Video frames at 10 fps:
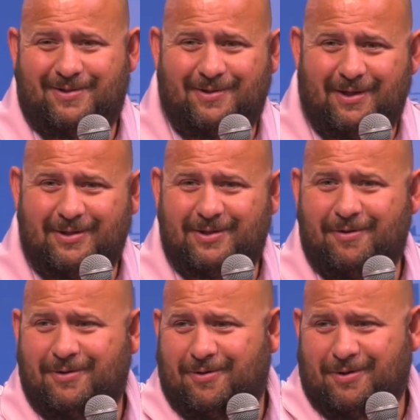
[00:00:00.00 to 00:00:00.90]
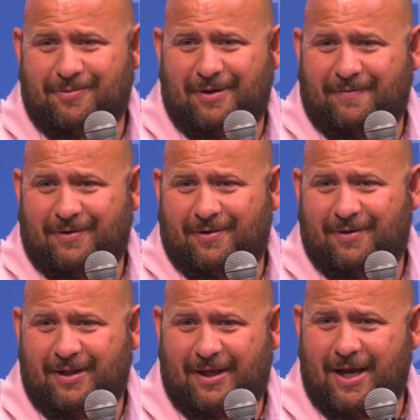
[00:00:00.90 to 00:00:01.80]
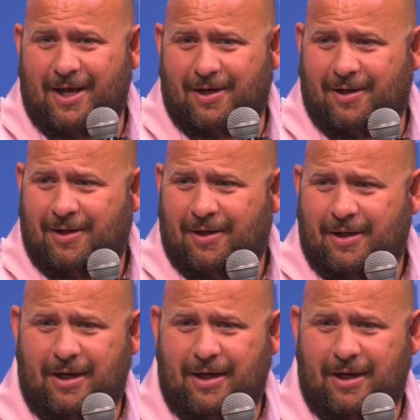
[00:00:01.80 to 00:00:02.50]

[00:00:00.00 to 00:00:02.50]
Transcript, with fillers: they just go to church whenever they can. Yeah.